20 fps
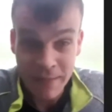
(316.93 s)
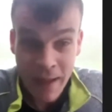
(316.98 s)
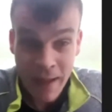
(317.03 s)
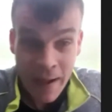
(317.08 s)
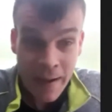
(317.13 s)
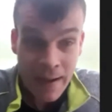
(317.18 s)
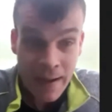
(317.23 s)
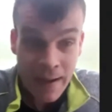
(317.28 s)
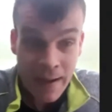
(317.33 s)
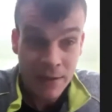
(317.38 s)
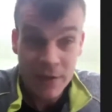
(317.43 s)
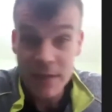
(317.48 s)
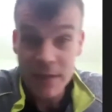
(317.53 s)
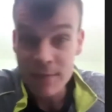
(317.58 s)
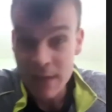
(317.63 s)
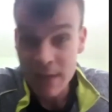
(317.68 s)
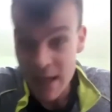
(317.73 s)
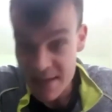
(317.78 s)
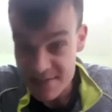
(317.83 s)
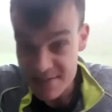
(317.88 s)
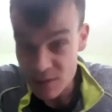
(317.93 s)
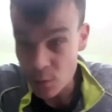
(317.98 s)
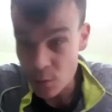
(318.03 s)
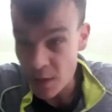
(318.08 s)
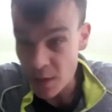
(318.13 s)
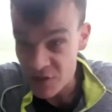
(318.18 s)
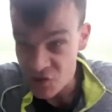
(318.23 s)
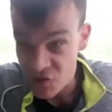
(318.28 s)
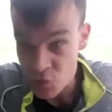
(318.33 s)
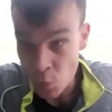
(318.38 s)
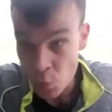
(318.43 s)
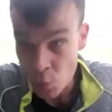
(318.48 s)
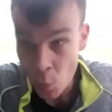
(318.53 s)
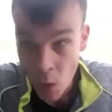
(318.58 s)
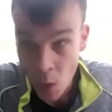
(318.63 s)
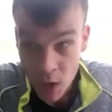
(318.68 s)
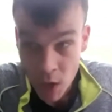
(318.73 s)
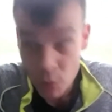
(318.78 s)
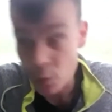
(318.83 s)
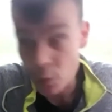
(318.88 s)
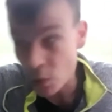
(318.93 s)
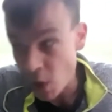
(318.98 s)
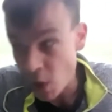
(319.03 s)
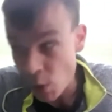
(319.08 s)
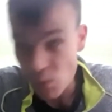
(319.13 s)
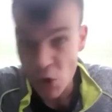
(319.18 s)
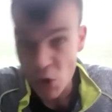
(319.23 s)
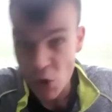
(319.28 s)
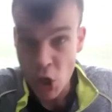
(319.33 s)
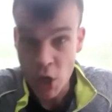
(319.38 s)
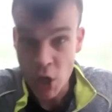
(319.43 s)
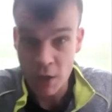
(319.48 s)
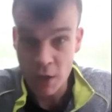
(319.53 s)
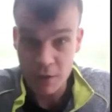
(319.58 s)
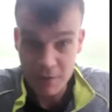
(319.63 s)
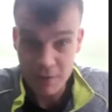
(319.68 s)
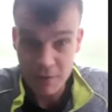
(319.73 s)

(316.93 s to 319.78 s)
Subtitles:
And I even ask the questions what could go wrong.